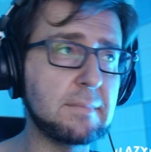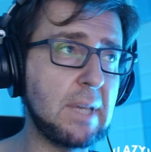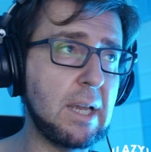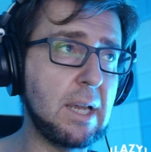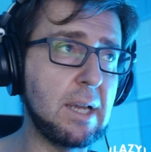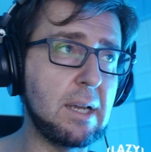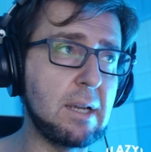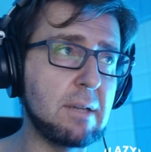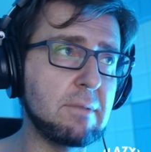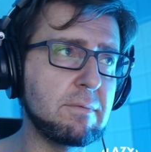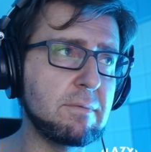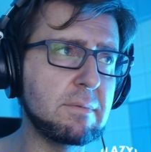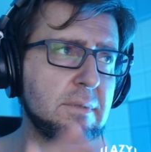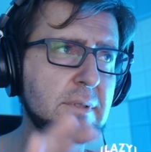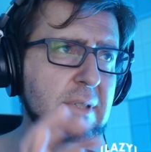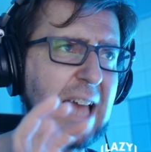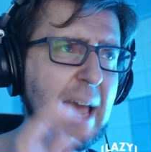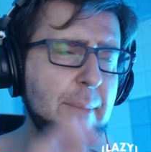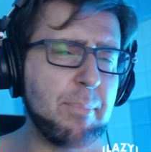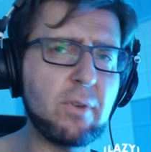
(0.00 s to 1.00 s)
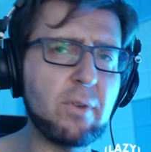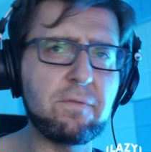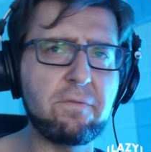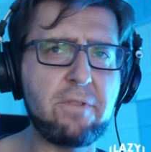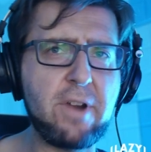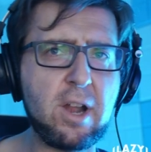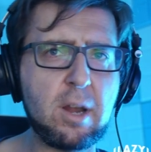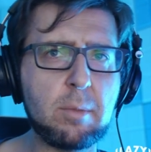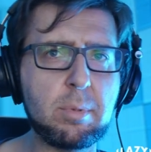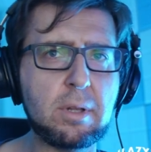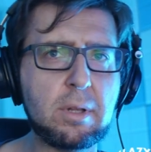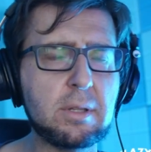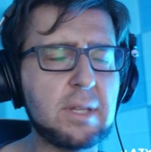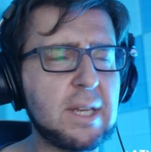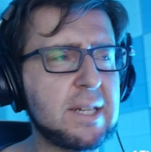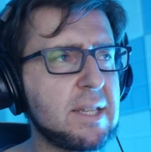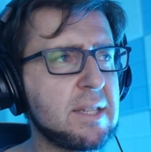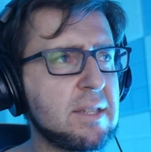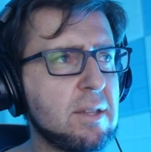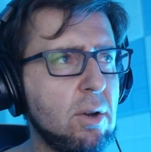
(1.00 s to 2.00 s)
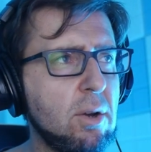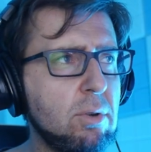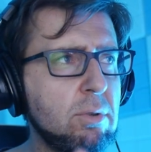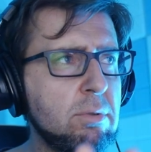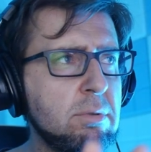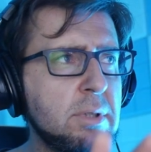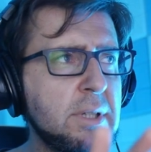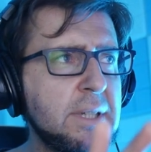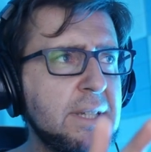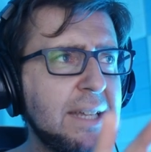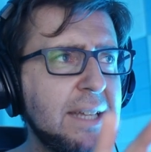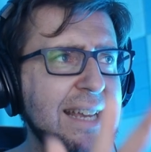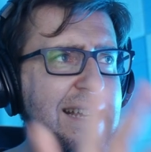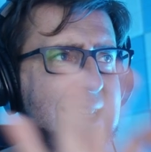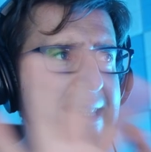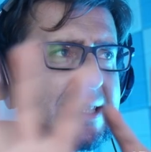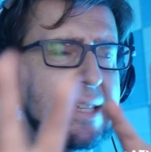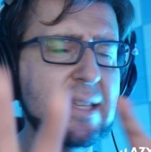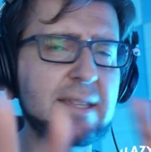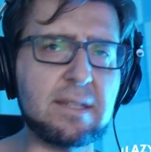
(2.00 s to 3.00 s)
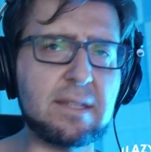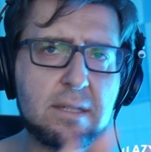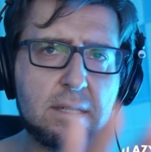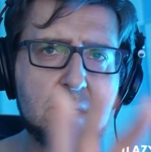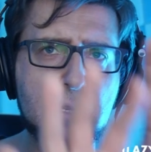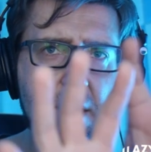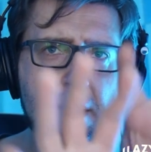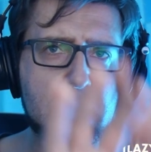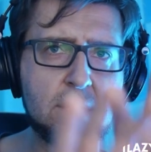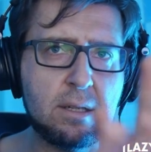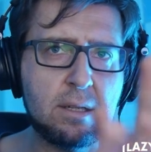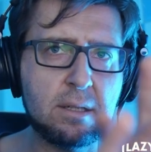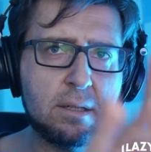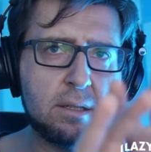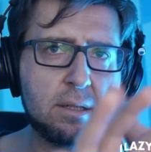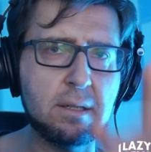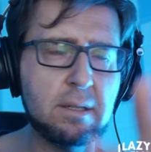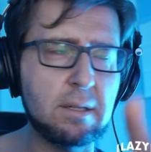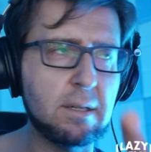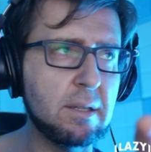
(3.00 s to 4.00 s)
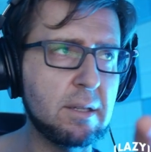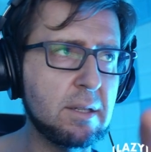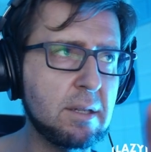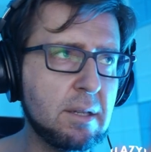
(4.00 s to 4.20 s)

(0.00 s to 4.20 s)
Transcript: Uh, type of variable that is only exists in a in a,